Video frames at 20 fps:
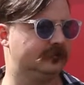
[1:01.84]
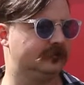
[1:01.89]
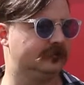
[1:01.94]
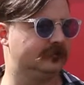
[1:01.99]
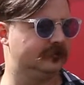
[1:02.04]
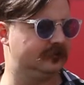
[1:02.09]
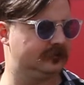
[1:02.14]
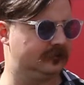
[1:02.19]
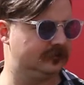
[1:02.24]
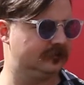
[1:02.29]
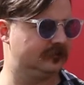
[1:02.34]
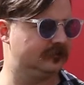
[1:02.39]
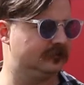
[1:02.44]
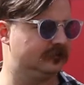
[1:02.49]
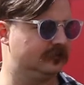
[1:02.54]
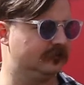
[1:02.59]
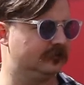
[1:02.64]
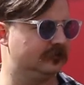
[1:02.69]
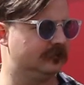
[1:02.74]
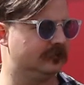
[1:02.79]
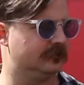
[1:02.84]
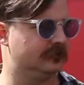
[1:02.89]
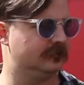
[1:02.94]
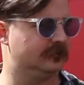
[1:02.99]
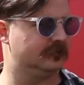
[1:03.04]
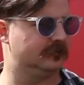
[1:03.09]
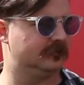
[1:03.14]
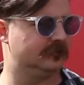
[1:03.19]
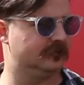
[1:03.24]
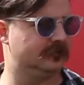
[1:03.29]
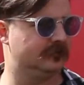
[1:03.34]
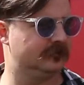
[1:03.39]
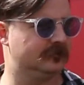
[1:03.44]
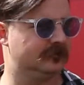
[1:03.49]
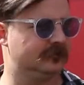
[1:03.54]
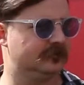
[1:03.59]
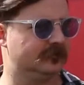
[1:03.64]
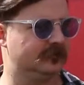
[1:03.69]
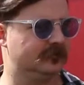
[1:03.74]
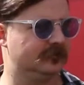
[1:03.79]

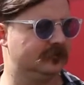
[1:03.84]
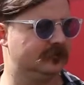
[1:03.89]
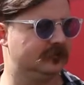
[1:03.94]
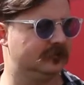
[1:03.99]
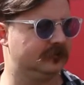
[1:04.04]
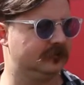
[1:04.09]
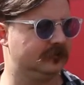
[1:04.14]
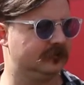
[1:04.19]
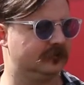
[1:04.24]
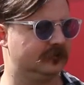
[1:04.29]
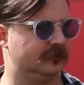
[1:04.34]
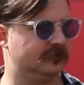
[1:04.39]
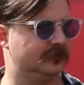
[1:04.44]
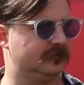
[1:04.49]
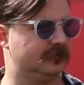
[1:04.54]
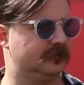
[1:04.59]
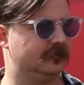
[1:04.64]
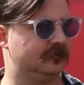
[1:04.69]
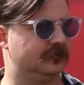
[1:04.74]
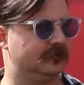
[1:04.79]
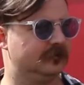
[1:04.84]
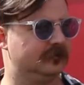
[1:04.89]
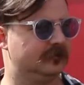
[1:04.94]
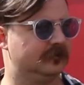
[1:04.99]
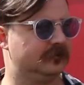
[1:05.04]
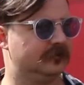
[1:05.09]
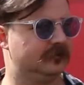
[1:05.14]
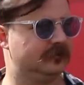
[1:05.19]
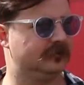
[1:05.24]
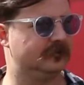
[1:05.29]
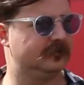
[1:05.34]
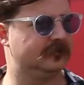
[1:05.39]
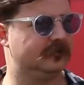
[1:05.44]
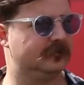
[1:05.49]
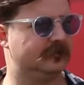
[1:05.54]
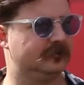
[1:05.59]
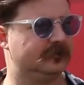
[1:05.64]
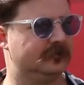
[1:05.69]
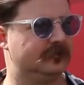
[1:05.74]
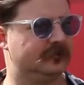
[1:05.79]

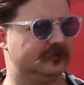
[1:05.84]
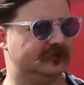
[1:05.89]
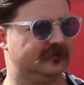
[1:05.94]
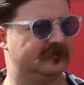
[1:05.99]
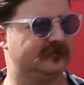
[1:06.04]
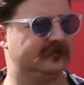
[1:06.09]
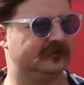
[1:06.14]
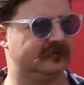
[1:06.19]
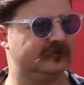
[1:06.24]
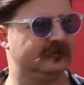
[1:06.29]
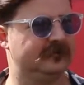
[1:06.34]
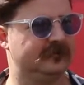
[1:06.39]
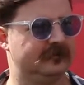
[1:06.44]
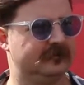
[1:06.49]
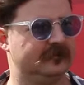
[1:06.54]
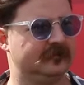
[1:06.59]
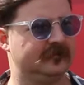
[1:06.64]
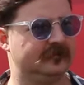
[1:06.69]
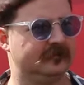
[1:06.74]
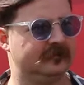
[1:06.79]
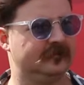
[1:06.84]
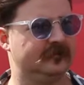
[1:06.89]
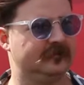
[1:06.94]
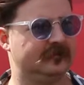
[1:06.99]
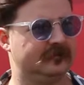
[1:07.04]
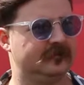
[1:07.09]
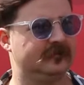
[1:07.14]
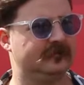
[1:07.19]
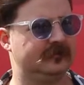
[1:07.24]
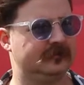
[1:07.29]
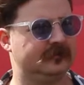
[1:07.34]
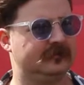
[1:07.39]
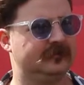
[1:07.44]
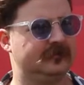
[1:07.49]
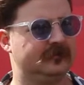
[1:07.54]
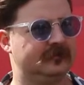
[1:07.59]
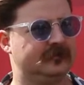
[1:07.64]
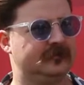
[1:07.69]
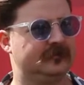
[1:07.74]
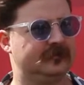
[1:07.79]

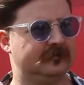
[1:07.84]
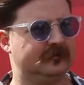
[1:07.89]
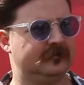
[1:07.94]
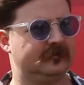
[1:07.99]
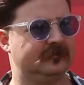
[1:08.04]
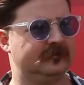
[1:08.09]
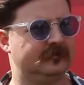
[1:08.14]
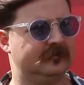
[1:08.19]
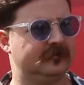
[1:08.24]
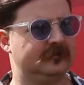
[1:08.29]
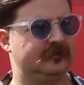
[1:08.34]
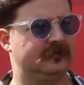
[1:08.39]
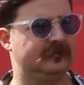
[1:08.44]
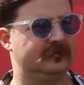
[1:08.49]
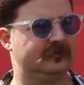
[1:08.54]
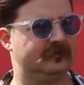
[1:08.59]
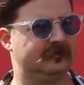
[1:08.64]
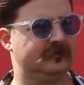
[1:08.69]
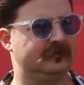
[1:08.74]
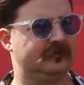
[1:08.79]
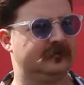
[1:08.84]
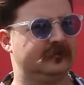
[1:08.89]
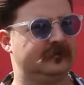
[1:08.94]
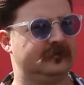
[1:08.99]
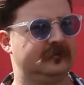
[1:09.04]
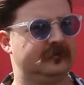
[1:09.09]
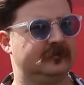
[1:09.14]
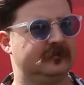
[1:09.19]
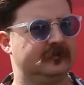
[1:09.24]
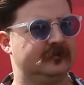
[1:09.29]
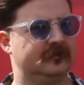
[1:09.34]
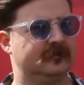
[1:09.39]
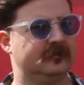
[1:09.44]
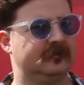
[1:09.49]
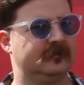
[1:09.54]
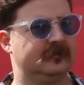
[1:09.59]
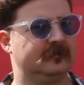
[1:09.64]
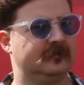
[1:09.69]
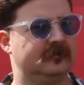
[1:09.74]
The person shown says nothing.